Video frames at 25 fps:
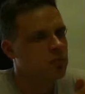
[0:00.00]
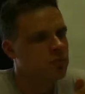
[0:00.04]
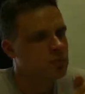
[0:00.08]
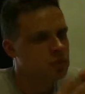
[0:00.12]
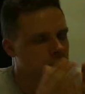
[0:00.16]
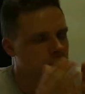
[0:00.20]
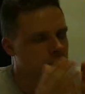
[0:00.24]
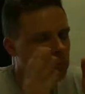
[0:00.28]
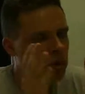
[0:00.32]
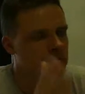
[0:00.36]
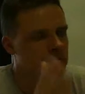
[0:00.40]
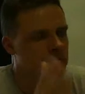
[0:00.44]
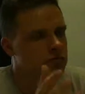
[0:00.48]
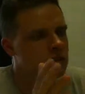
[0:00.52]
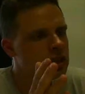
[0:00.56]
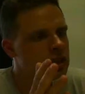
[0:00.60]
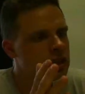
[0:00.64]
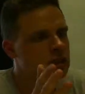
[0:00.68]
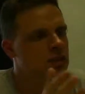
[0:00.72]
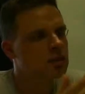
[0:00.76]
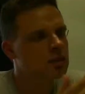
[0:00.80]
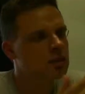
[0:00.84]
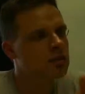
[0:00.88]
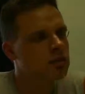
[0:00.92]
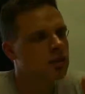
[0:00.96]
somewhat
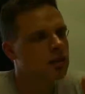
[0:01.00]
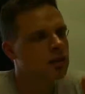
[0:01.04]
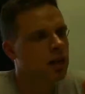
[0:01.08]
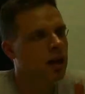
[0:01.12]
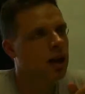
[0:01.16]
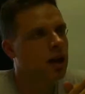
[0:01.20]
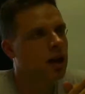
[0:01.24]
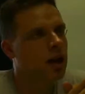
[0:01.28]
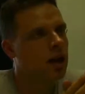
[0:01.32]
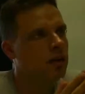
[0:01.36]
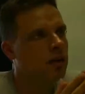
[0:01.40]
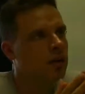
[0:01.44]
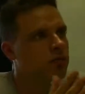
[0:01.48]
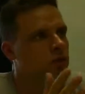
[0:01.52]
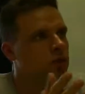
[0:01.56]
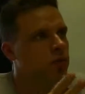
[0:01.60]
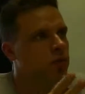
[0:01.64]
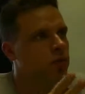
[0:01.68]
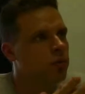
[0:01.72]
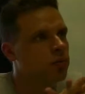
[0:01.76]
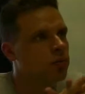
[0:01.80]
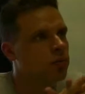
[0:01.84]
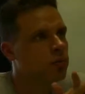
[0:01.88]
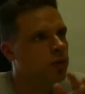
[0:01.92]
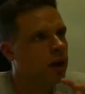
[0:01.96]
rigid
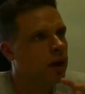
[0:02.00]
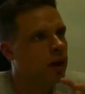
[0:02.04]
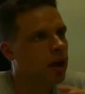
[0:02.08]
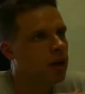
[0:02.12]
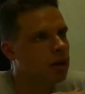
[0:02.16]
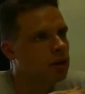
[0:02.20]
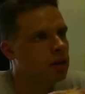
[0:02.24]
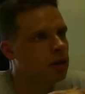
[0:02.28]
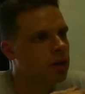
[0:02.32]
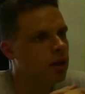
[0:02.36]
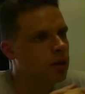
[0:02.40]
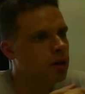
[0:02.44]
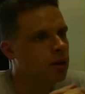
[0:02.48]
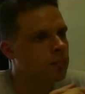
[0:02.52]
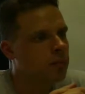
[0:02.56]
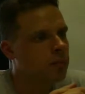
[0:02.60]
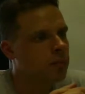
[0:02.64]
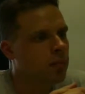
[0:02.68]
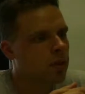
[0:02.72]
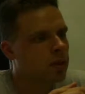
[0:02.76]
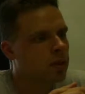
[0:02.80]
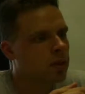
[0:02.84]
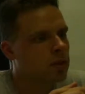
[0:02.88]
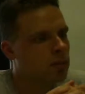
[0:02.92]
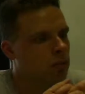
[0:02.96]
view. And
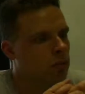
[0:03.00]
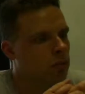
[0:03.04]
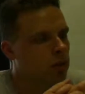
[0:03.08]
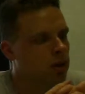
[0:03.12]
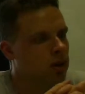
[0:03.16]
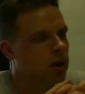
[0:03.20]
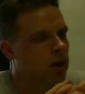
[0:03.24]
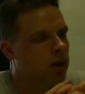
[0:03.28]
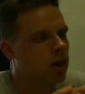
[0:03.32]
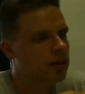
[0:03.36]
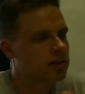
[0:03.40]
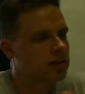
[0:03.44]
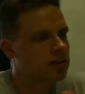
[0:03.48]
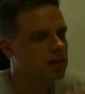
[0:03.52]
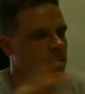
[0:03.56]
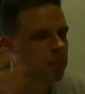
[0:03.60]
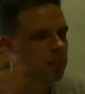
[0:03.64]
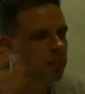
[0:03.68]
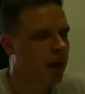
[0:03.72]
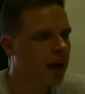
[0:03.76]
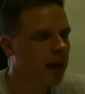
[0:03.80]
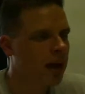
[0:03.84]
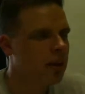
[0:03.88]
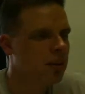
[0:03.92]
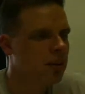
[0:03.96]
the more you kind of
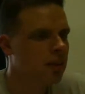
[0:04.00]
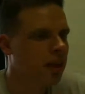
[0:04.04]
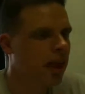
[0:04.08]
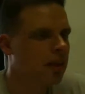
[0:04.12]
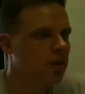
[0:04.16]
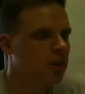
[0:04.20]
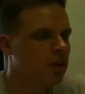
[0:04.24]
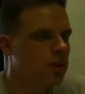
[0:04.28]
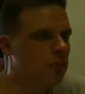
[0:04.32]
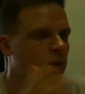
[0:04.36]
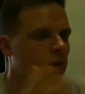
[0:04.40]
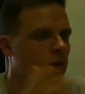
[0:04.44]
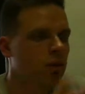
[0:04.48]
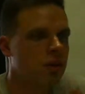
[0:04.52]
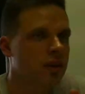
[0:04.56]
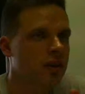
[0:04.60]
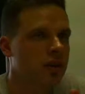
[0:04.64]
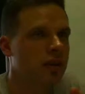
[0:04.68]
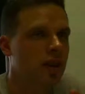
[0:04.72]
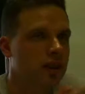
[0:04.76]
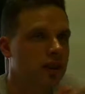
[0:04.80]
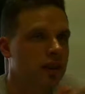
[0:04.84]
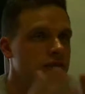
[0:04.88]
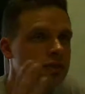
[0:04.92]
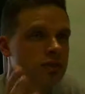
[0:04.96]
step out of that, the more the
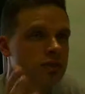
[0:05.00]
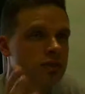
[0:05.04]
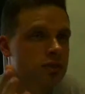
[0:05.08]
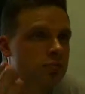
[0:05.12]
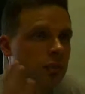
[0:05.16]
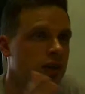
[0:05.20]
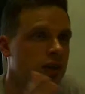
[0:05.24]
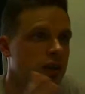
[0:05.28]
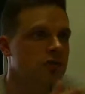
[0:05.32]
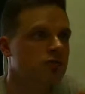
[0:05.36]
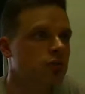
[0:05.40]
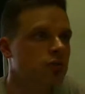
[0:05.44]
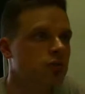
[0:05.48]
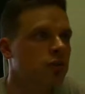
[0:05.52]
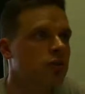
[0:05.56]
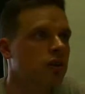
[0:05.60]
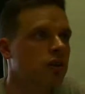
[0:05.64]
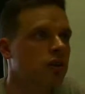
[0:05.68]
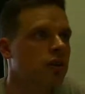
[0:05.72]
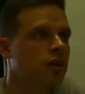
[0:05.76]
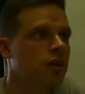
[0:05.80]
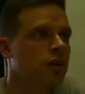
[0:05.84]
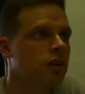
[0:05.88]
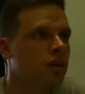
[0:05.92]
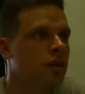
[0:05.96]
inheritance-based view
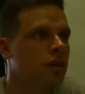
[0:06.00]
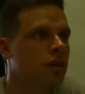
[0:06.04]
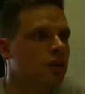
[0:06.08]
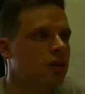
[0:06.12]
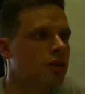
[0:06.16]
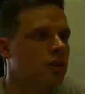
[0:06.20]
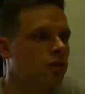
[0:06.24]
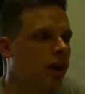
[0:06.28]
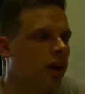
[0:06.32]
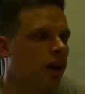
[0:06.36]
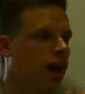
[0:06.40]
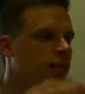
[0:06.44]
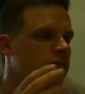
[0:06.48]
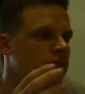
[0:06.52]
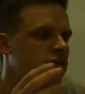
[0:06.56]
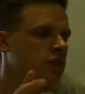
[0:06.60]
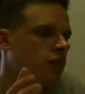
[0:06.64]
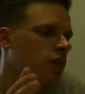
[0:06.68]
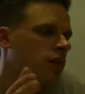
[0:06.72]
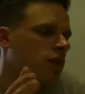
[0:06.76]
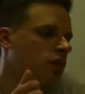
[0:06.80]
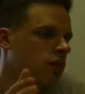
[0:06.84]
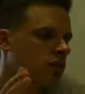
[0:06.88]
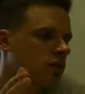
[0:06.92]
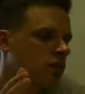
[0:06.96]
that you have to
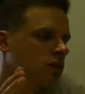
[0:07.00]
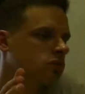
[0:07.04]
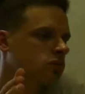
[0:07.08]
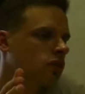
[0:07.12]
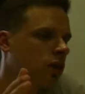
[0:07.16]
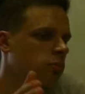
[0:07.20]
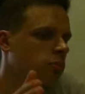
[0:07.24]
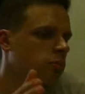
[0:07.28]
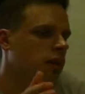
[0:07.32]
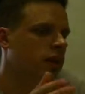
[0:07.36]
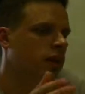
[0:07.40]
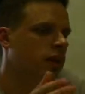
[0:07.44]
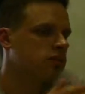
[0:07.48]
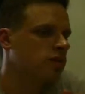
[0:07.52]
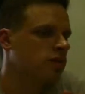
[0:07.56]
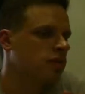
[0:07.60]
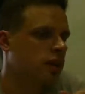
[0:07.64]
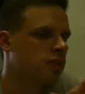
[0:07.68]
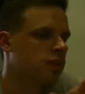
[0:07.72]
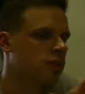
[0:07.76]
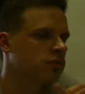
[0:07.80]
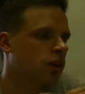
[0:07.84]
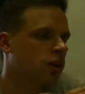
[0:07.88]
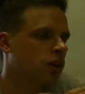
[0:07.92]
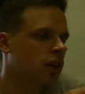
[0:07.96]
get your type
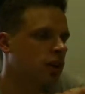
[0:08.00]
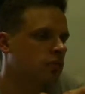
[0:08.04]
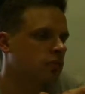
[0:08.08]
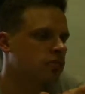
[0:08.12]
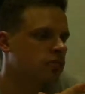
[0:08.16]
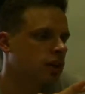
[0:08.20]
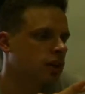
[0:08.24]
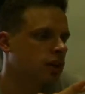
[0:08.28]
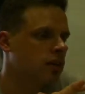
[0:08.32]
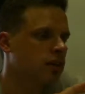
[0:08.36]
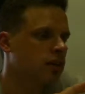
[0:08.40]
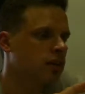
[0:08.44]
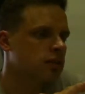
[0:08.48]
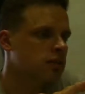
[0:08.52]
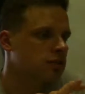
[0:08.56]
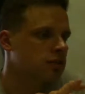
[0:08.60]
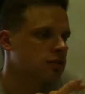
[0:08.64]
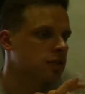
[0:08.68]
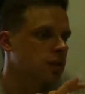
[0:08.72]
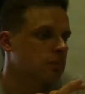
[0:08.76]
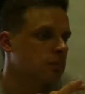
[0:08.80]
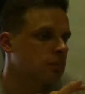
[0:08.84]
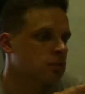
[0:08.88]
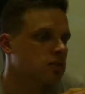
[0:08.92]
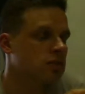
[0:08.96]
hierarchy right up front
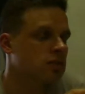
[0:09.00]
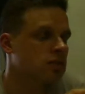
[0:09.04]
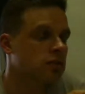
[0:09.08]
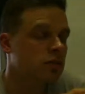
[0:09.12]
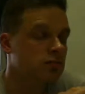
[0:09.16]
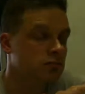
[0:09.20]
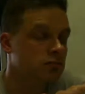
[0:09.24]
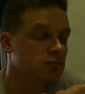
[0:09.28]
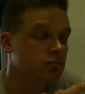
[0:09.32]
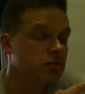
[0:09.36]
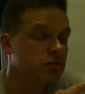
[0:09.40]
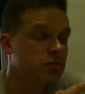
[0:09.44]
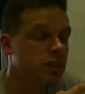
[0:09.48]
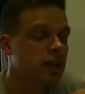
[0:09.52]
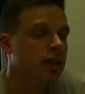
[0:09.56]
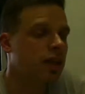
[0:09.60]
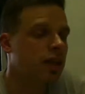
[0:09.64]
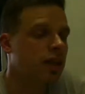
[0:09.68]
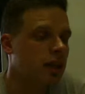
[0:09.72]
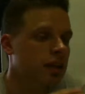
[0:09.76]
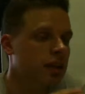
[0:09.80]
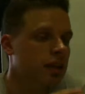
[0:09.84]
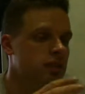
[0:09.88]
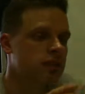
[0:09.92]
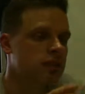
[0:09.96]
seems really
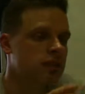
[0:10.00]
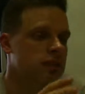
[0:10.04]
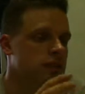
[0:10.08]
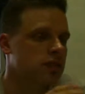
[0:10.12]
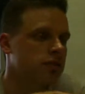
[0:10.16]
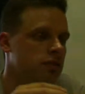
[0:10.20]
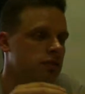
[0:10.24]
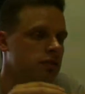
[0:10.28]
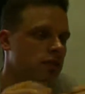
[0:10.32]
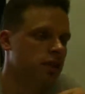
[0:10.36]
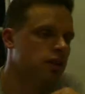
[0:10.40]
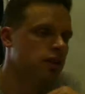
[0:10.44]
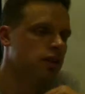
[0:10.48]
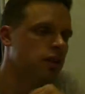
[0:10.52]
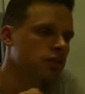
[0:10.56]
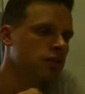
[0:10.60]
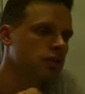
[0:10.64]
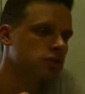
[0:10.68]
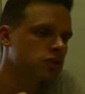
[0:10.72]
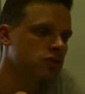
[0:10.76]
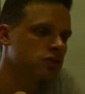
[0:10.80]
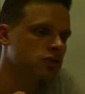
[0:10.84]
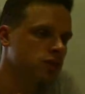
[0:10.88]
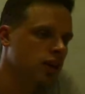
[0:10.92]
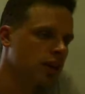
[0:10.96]
unnecessarily
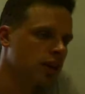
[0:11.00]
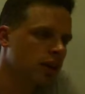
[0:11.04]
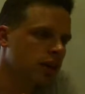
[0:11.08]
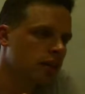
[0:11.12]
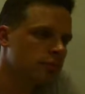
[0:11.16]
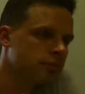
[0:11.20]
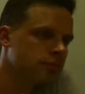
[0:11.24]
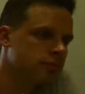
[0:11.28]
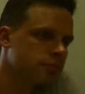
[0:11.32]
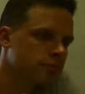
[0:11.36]
constraining.